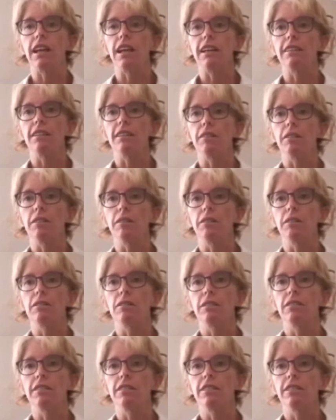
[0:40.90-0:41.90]
other
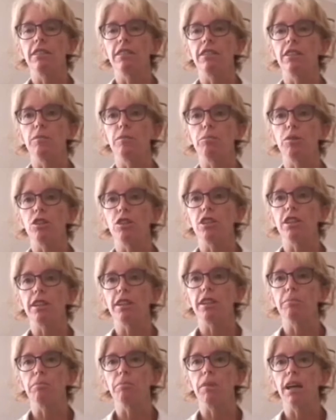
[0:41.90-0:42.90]
therapeutic